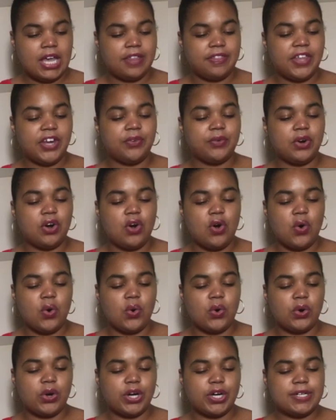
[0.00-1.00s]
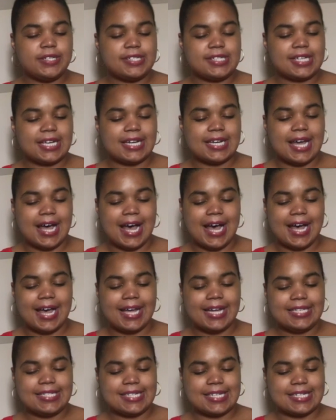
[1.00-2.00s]
There were horns and
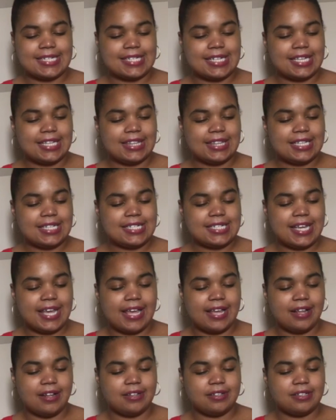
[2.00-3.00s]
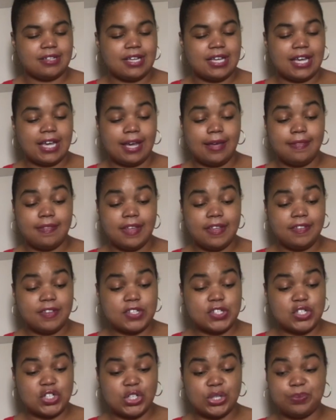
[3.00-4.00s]
hides and teeth and tail, and then the
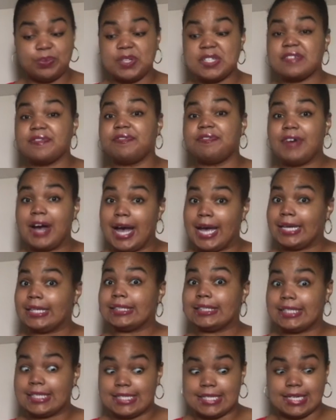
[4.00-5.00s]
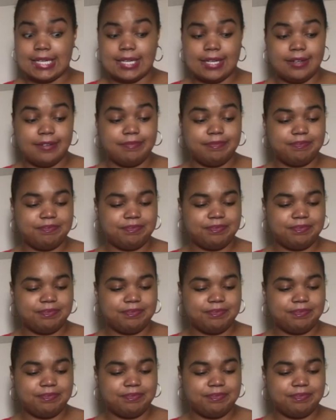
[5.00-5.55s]
storm was finally done.